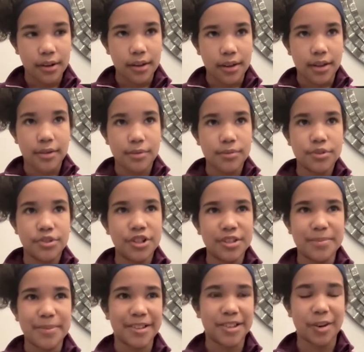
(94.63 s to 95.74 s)
it was just
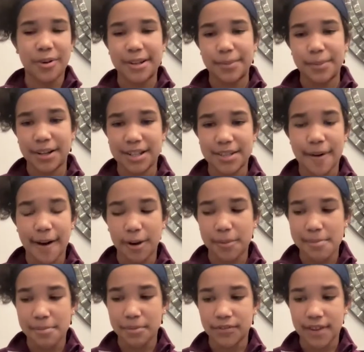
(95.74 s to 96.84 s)
because I wanted to bring a smile to
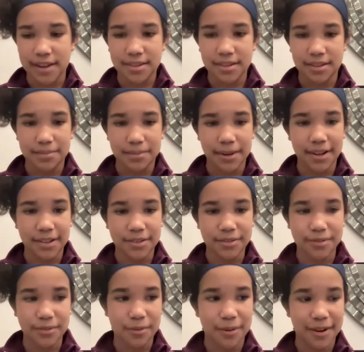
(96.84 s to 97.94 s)
people's faces, because
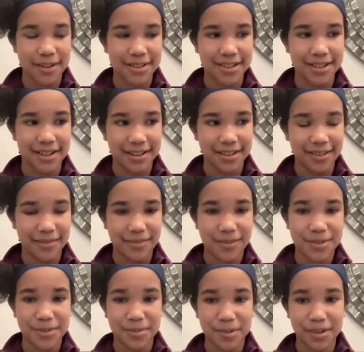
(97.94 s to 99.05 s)
quarantine
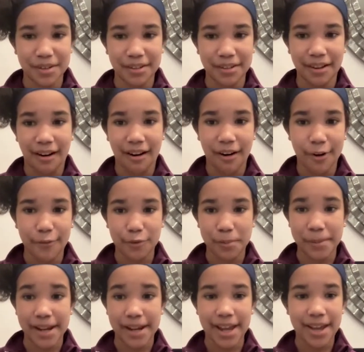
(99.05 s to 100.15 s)
was really hard for
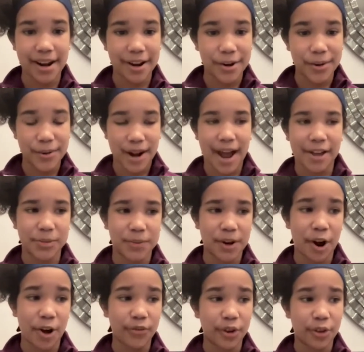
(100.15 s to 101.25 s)
me, and I knew it had to be
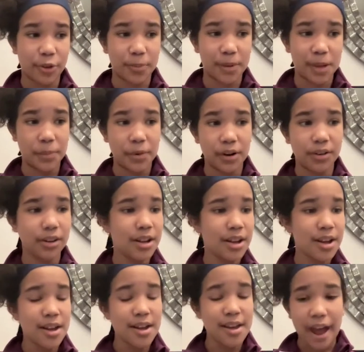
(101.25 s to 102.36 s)
hard for other people.
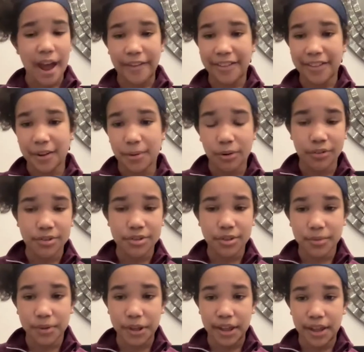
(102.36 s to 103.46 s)
And then there were also
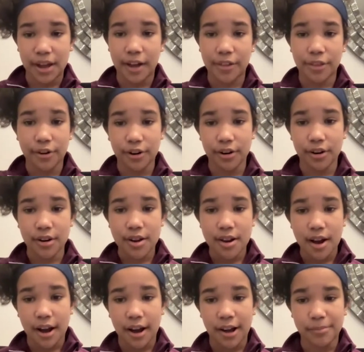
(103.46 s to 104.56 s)
really other
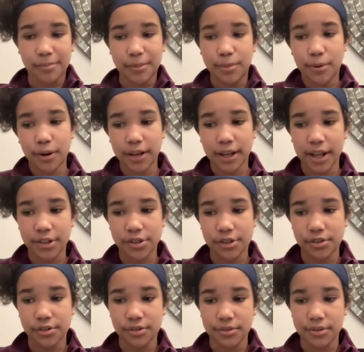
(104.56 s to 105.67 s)
important
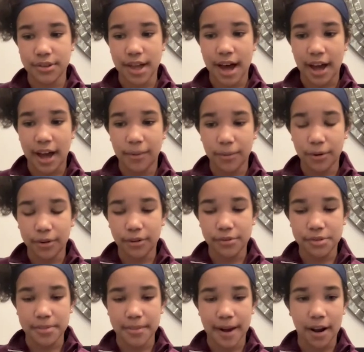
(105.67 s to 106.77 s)
issues that were
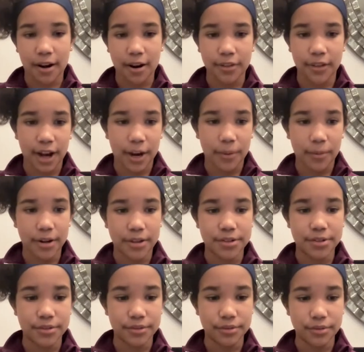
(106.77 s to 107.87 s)
close to my heart that I wanted
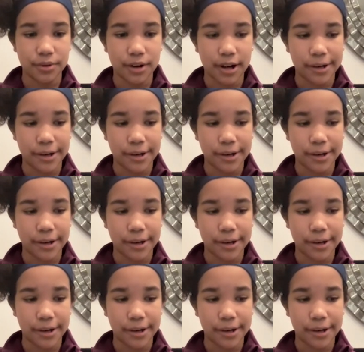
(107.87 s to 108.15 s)
to